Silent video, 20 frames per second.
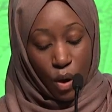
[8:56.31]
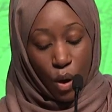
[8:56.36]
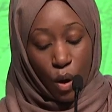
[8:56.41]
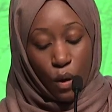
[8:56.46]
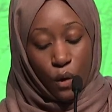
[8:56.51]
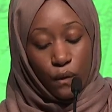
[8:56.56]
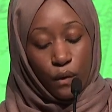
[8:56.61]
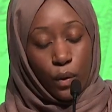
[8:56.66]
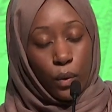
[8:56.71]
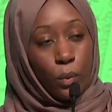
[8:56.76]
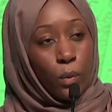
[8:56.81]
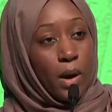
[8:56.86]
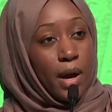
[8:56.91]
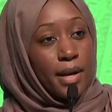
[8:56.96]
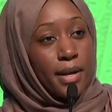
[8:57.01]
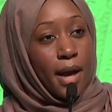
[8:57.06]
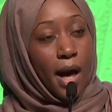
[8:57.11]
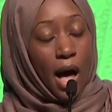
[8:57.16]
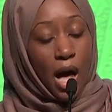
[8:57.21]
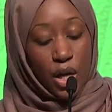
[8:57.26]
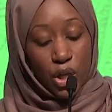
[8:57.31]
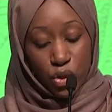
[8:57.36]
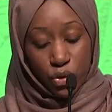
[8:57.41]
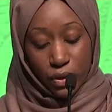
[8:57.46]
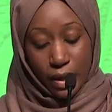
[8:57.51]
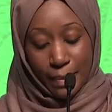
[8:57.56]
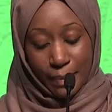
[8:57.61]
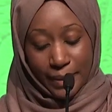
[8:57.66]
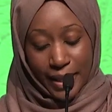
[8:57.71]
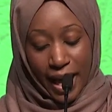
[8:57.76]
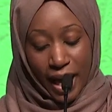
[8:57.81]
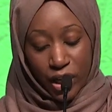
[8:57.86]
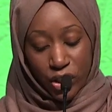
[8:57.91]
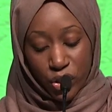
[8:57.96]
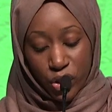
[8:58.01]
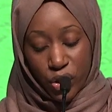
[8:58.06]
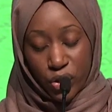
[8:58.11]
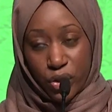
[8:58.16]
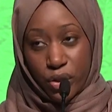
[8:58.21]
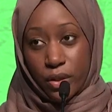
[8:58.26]
over 100 Black
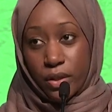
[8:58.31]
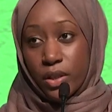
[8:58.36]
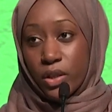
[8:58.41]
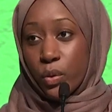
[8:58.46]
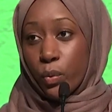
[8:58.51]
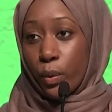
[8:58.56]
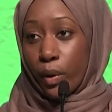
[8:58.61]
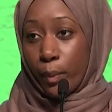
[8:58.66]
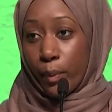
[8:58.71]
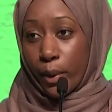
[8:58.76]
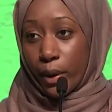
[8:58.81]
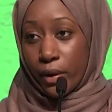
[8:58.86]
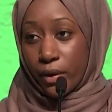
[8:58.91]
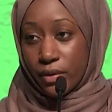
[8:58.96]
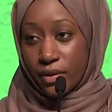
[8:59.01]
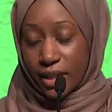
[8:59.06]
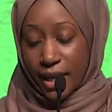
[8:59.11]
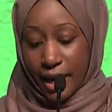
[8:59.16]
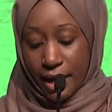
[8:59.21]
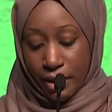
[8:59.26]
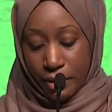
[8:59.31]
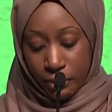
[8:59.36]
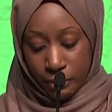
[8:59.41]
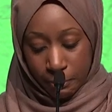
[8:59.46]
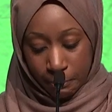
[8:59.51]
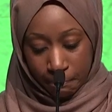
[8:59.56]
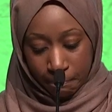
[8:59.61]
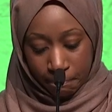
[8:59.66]
churches were burned down.